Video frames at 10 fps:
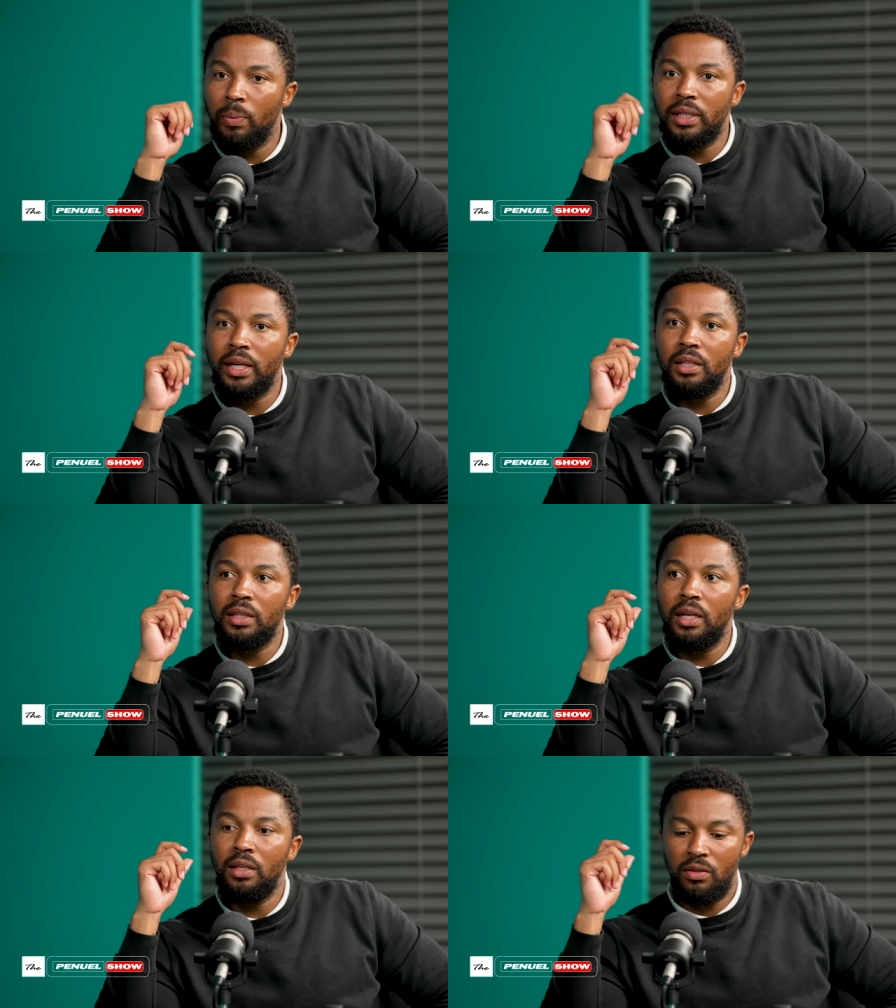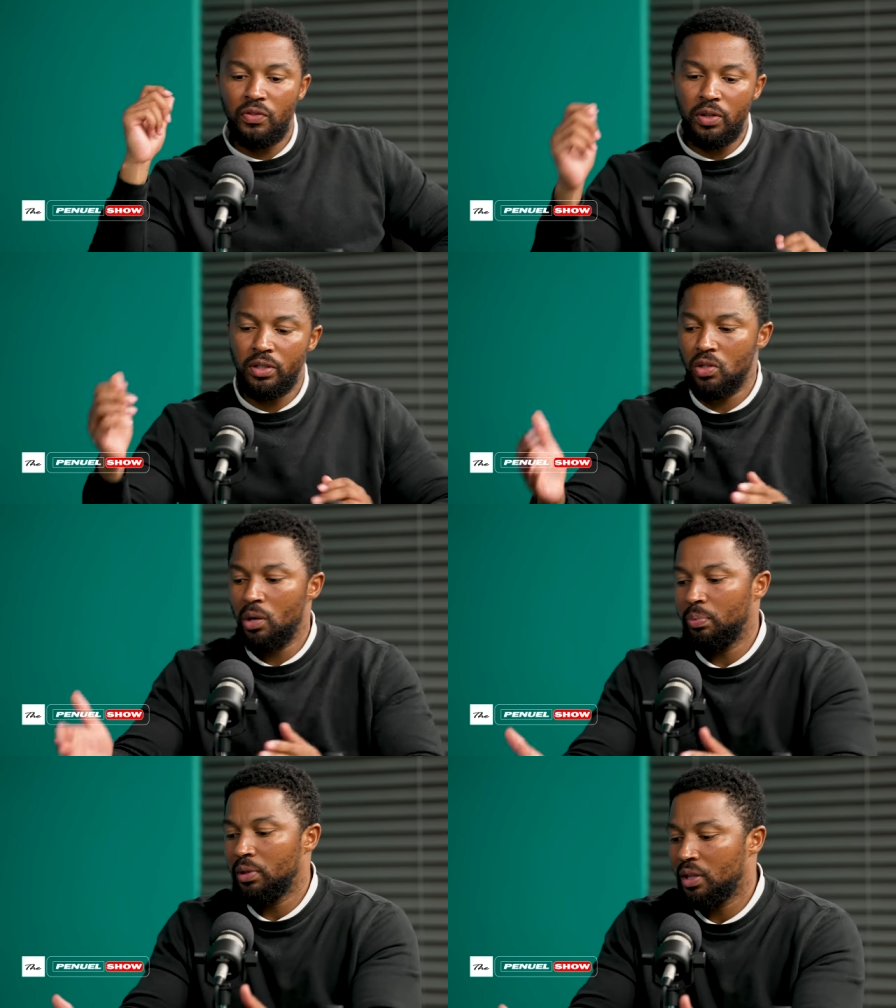but they, for
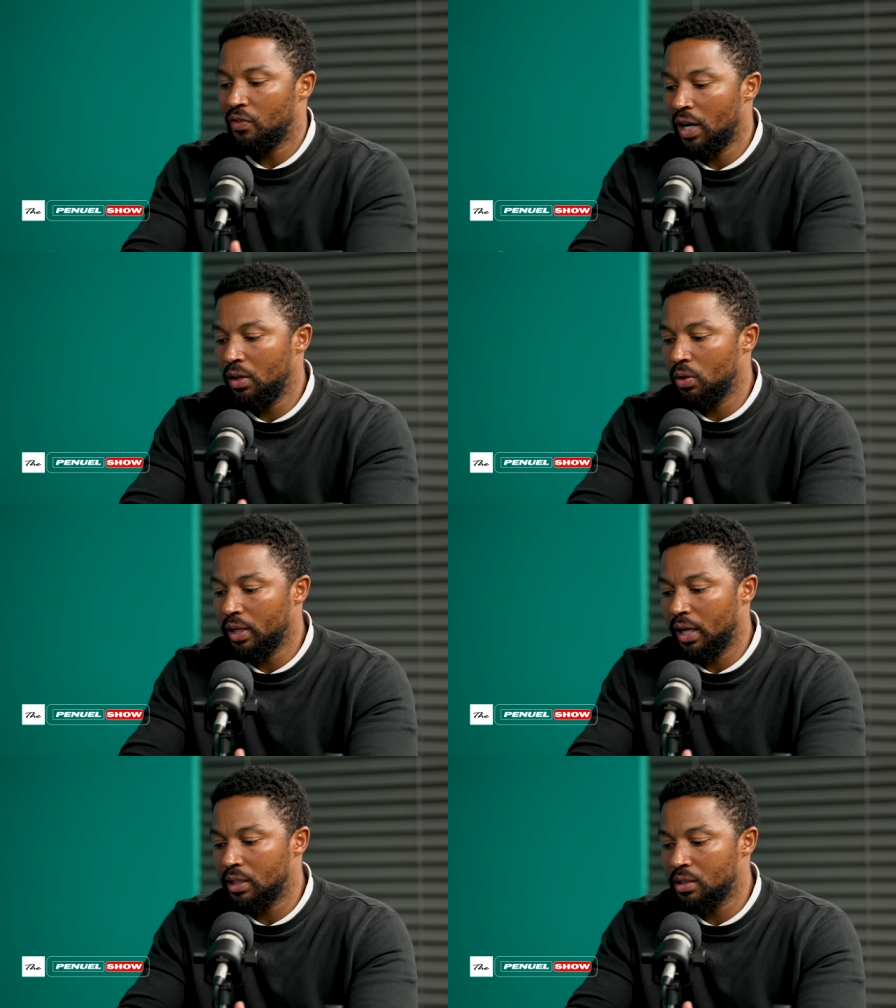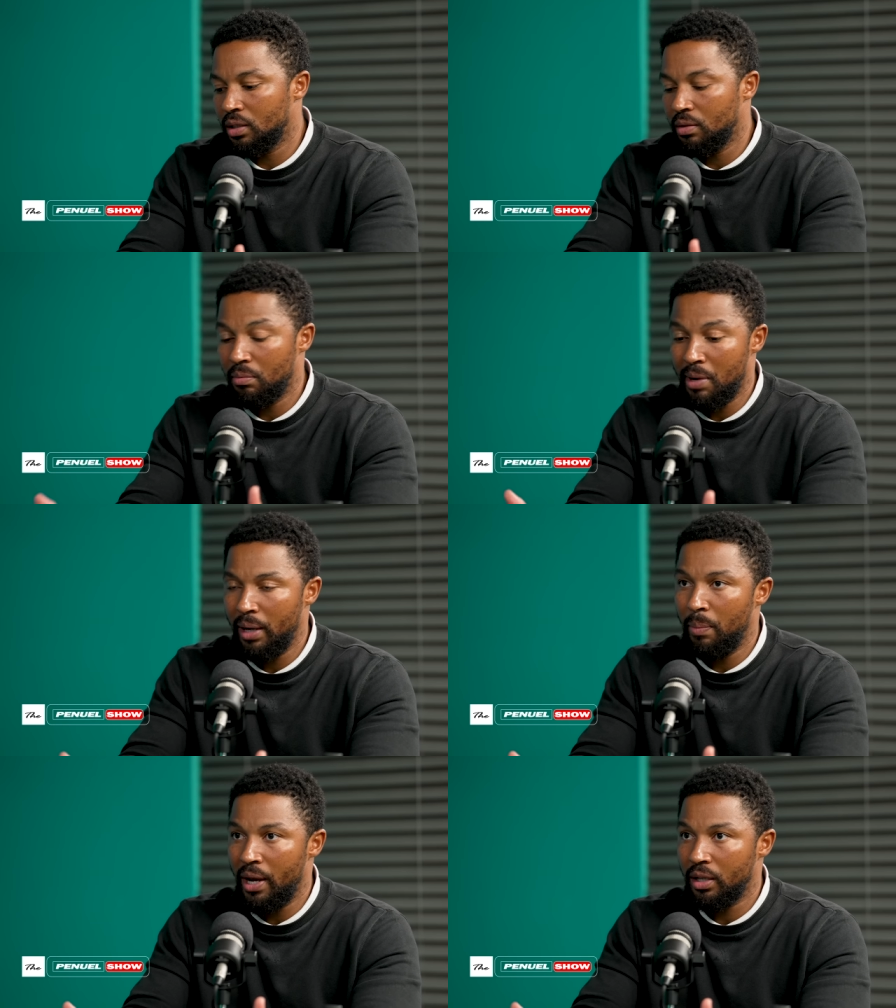example, if I look at my
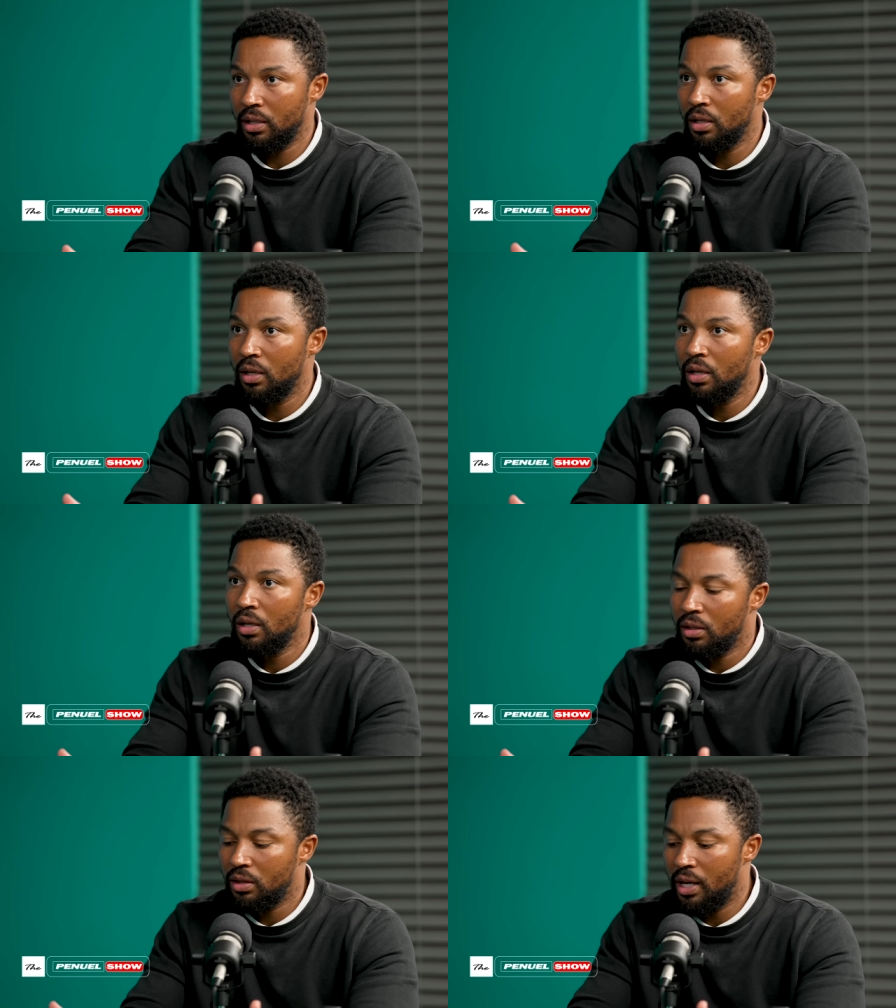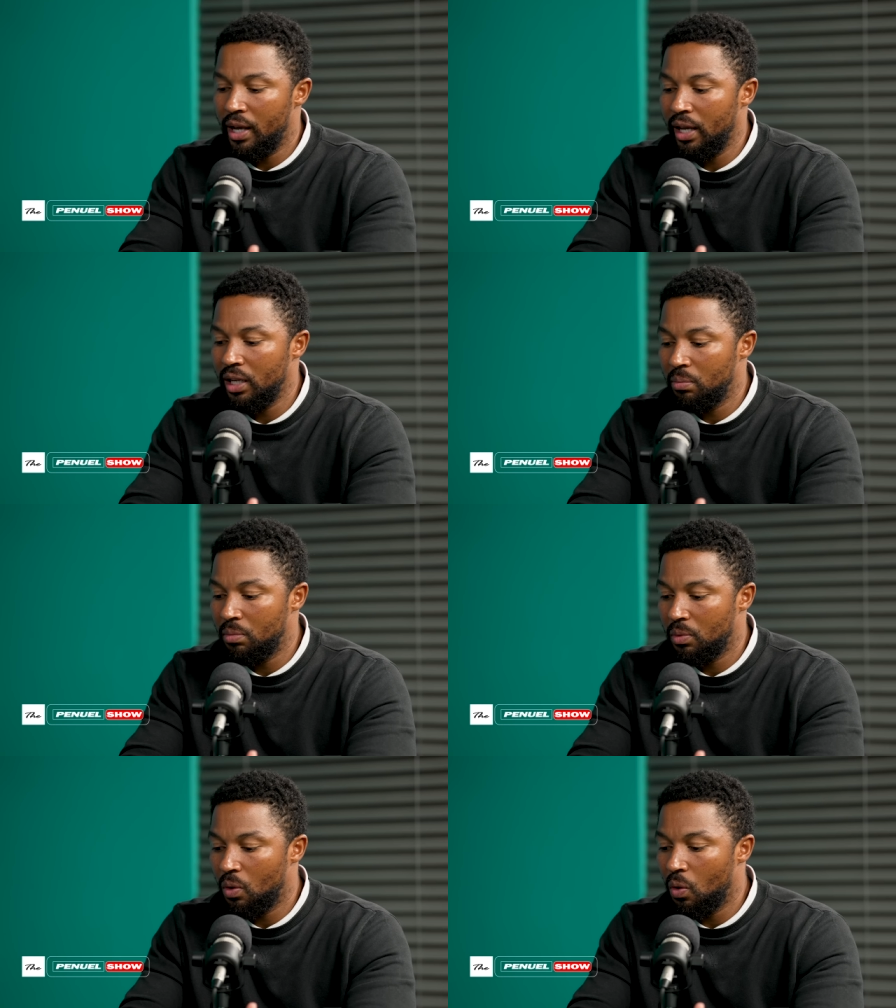bank, the
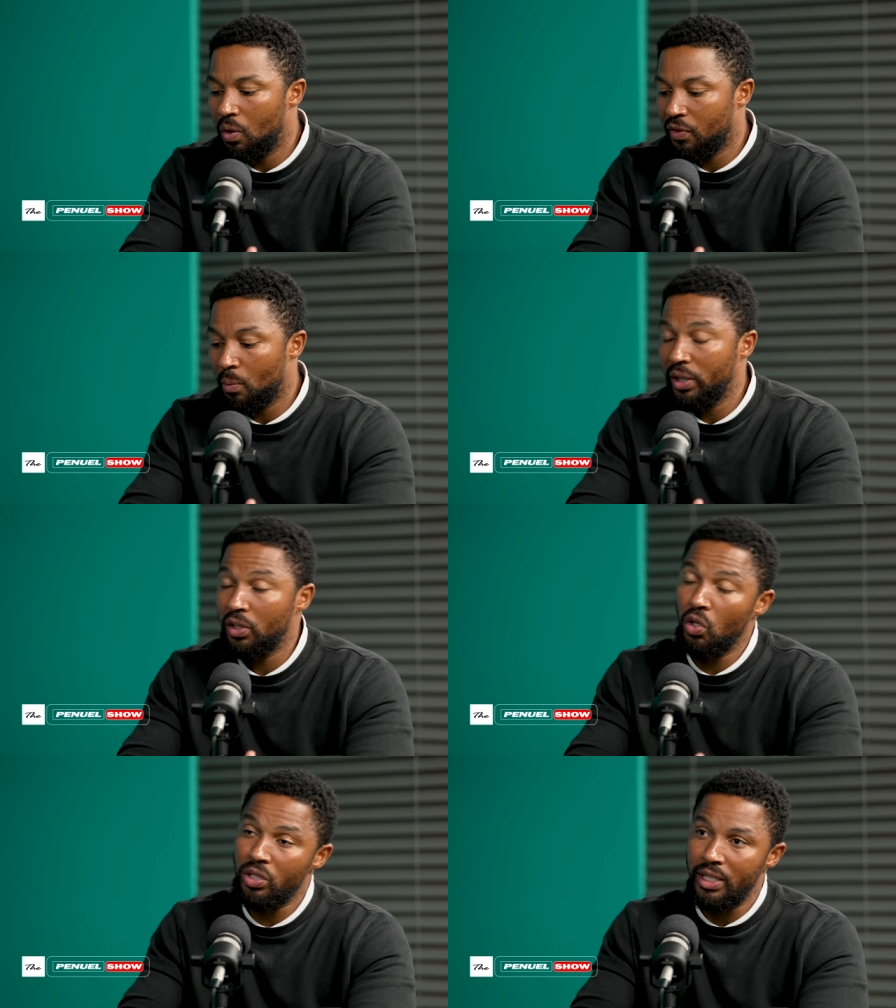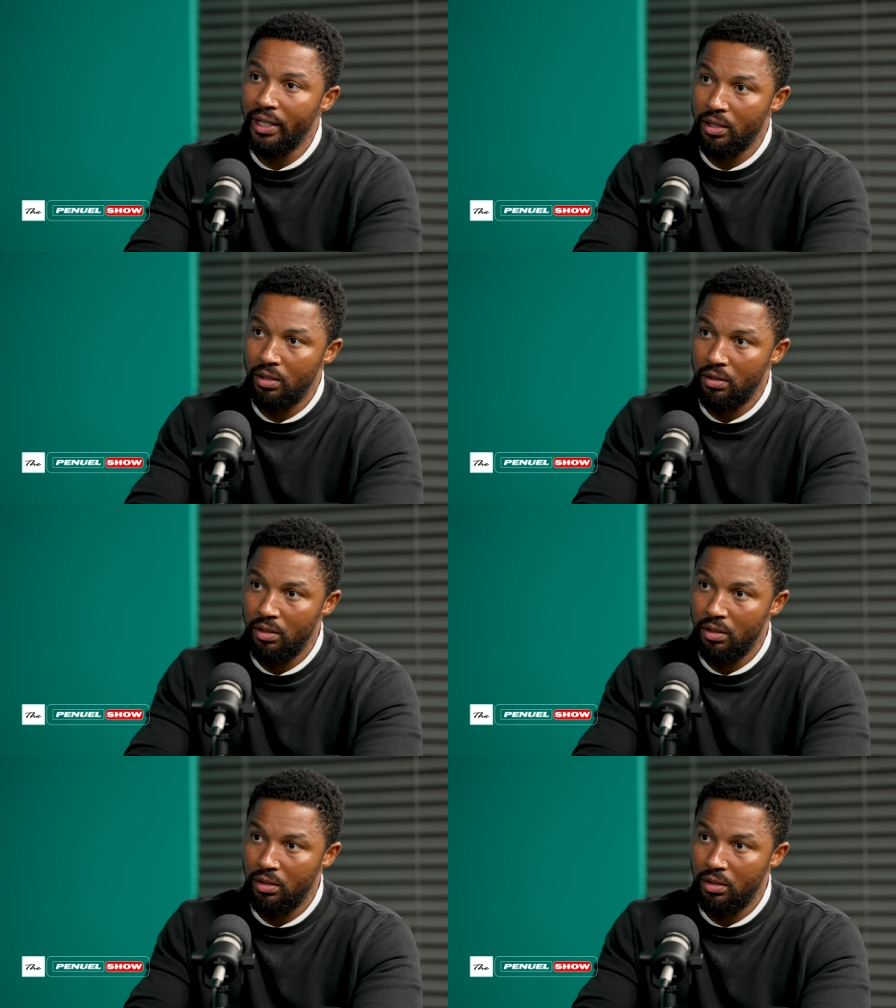aim, or from what it looks like,